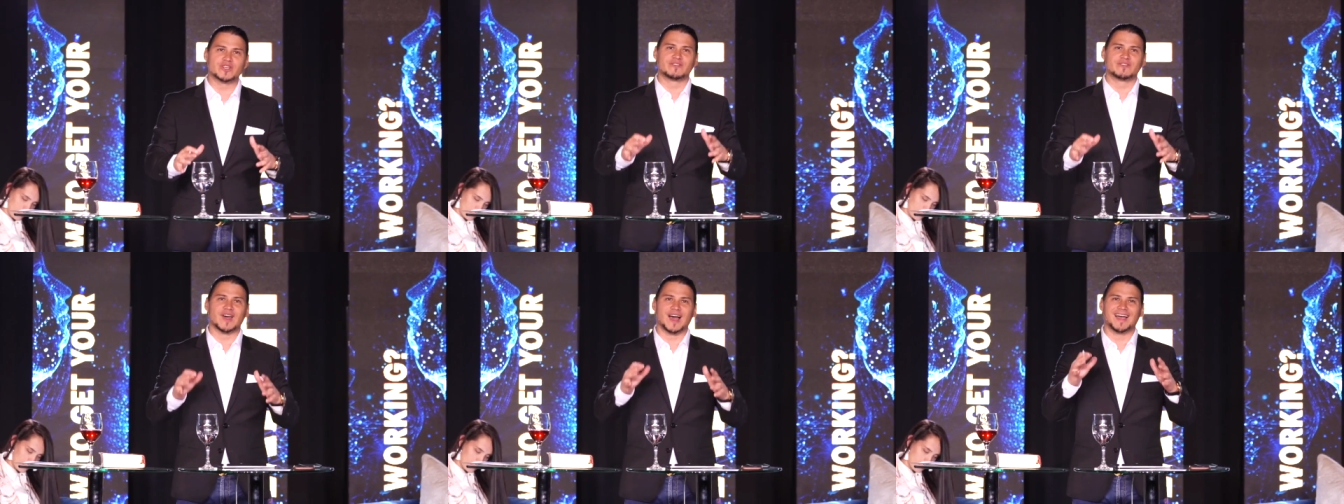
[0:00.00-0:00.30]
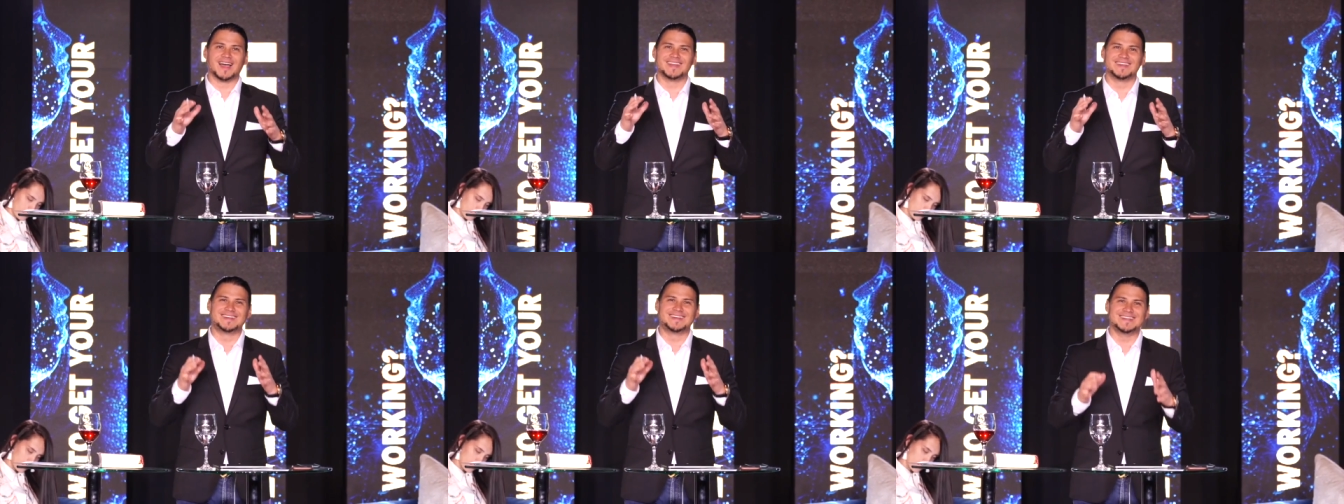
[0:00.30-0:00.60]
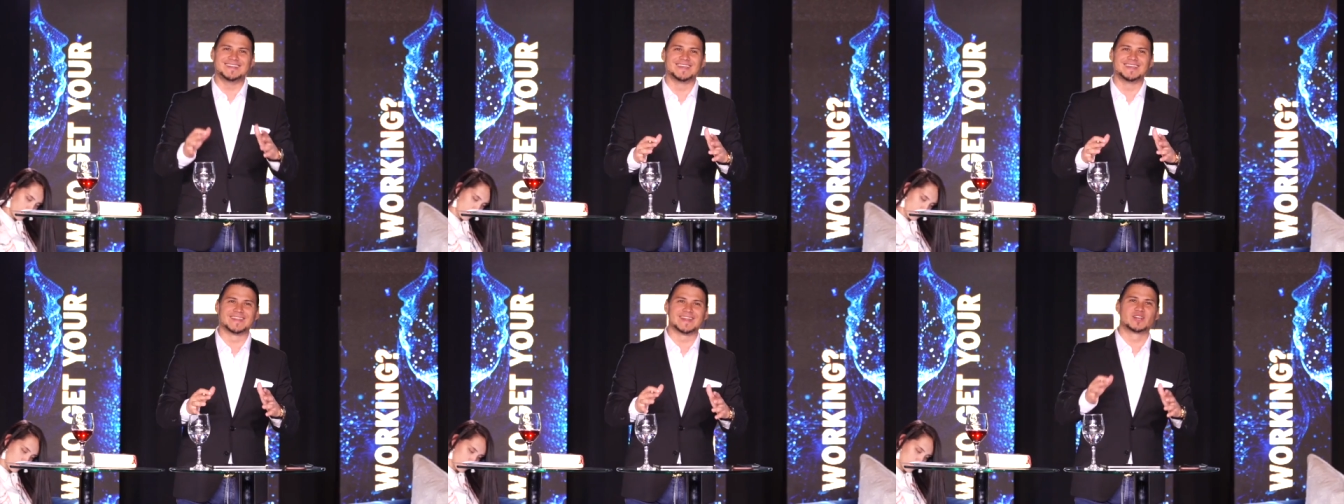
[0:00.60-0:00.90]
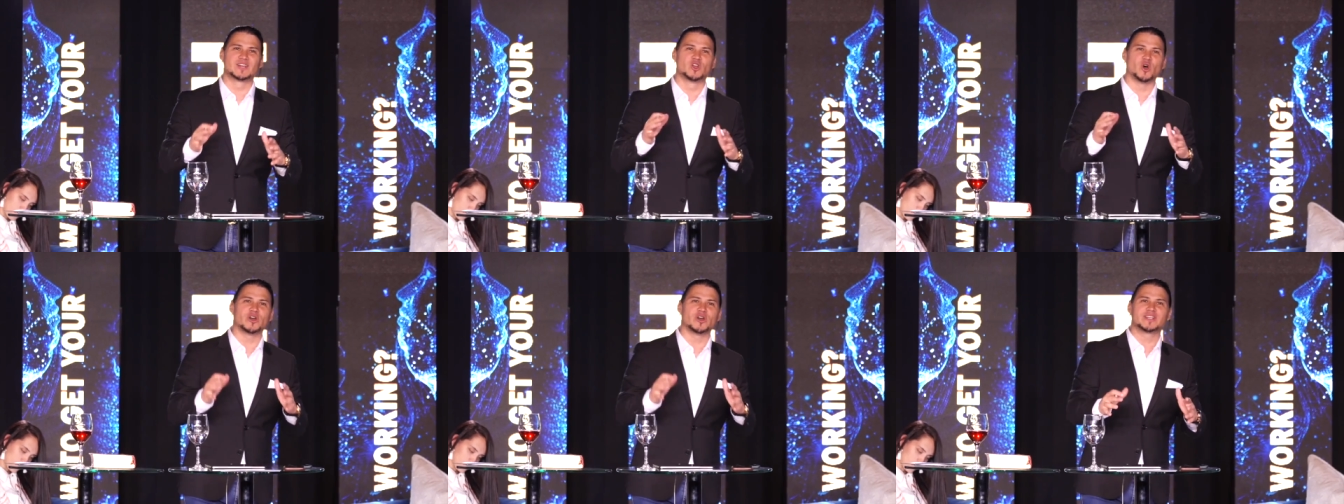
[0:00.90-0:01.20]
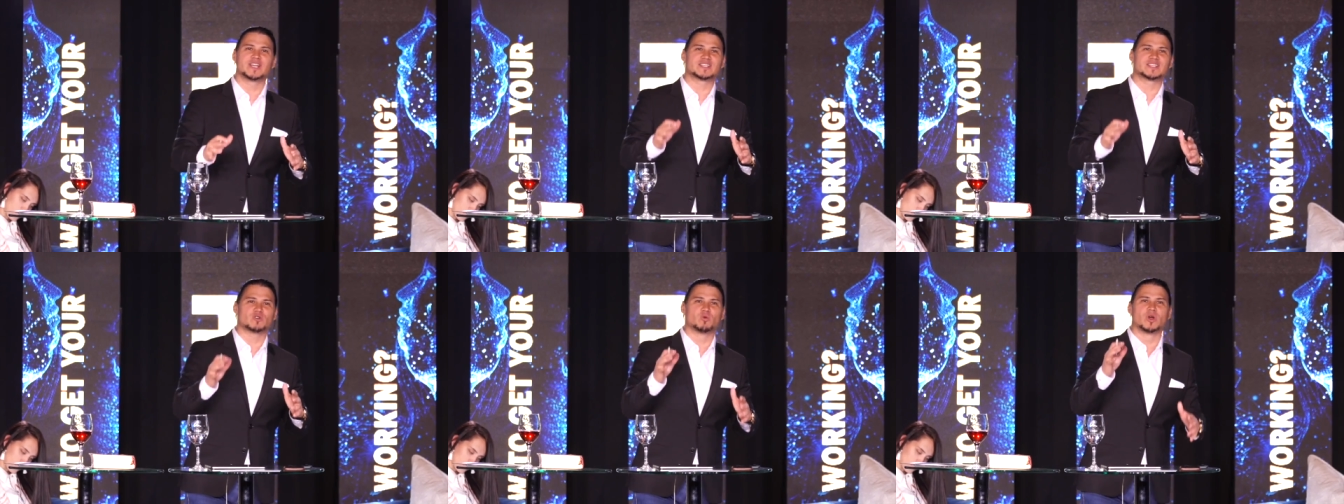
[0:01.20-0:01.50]
the idea that God
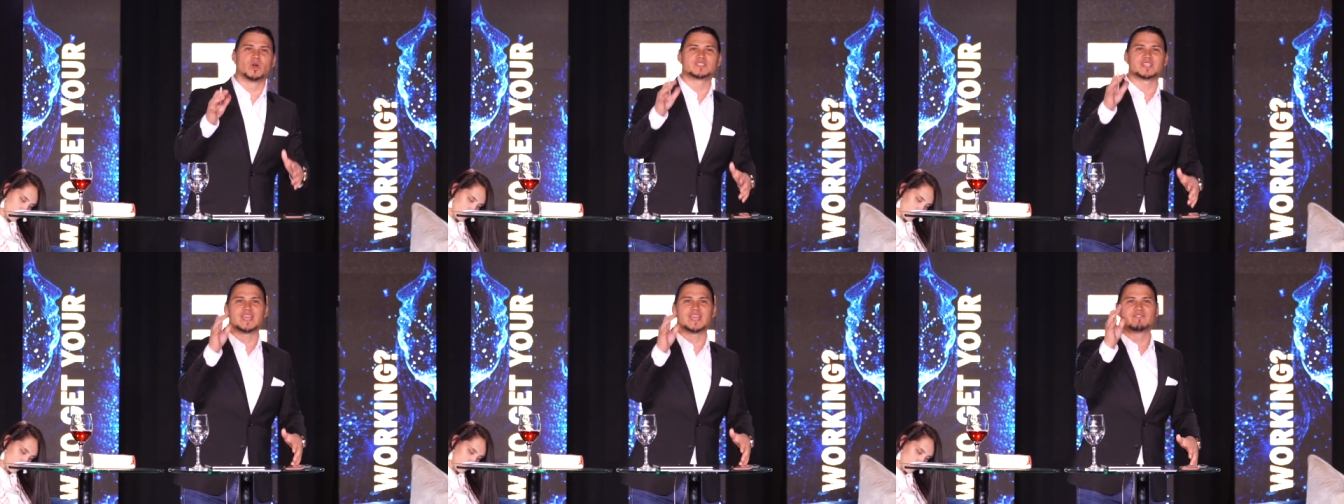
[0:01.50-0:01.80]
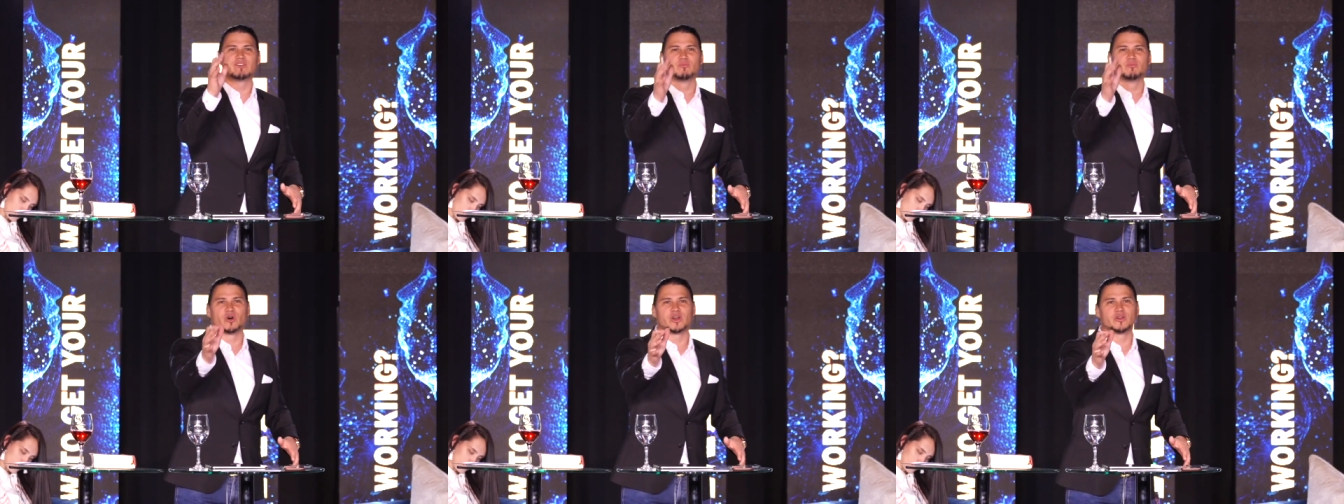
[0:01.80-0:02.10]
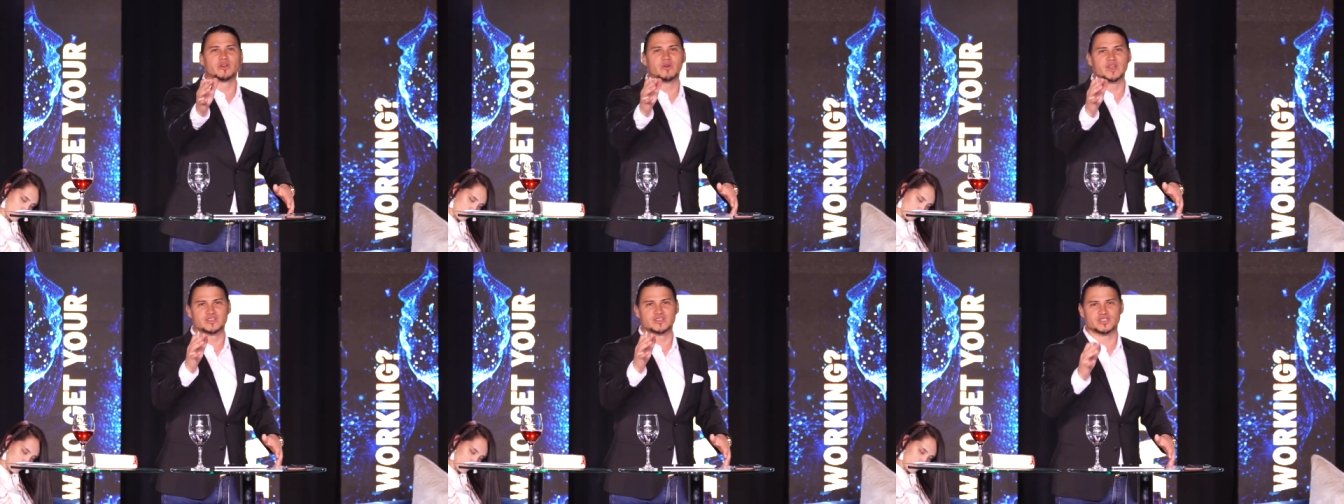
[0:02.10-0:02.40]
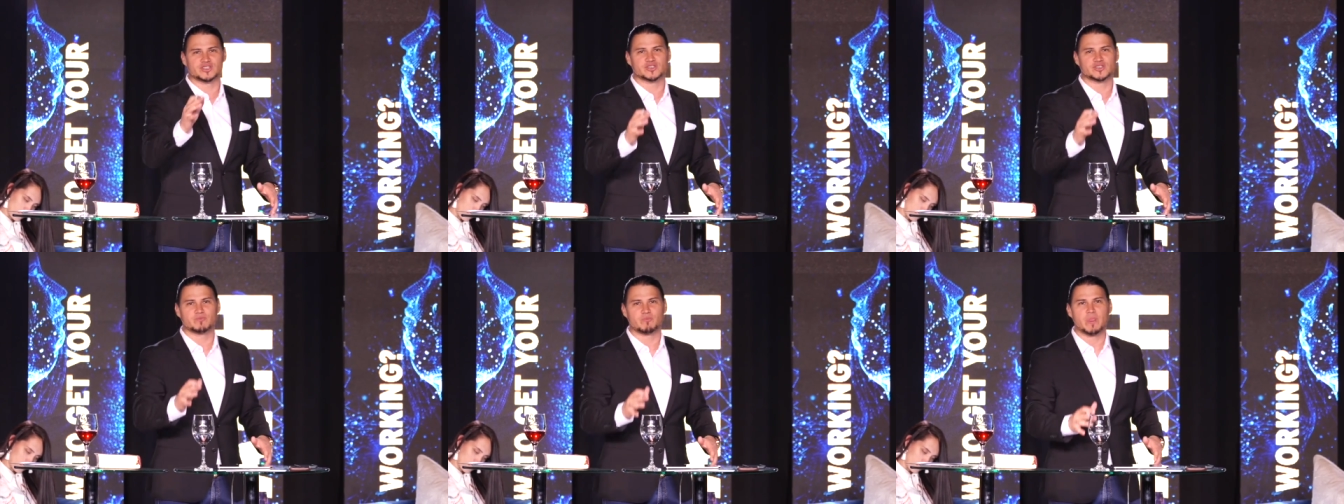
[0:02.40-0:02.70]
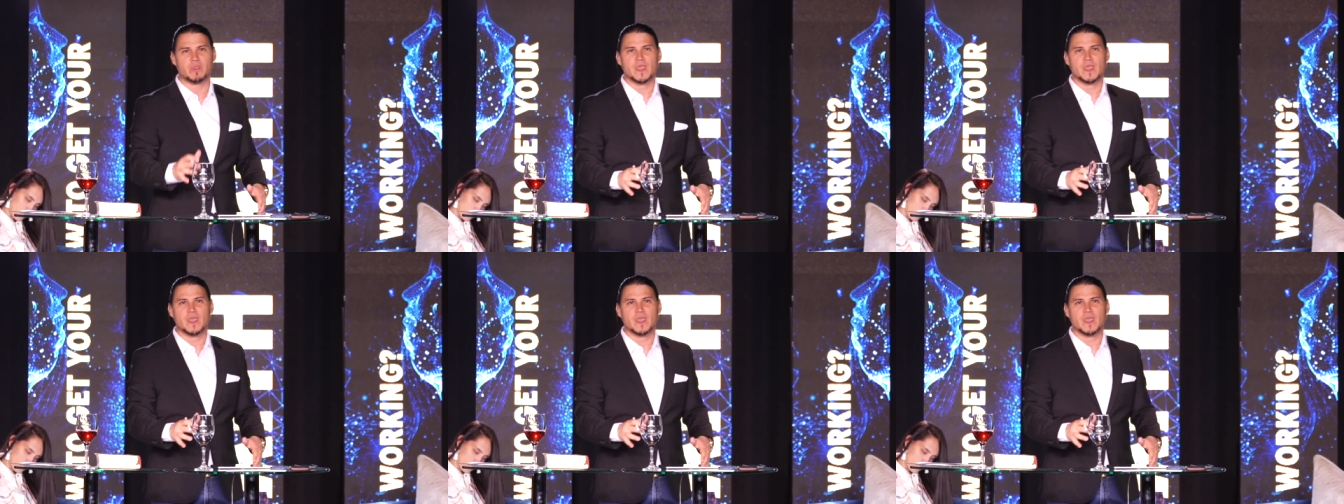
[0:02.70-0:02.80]
doesn't want everybody rich.